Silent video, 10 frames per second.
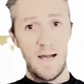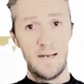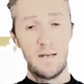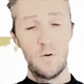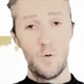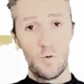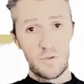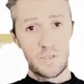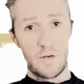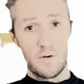And it
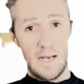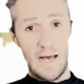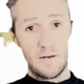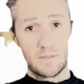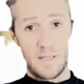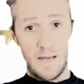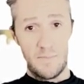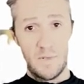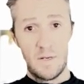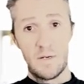also allows
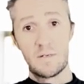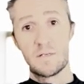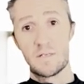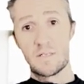them to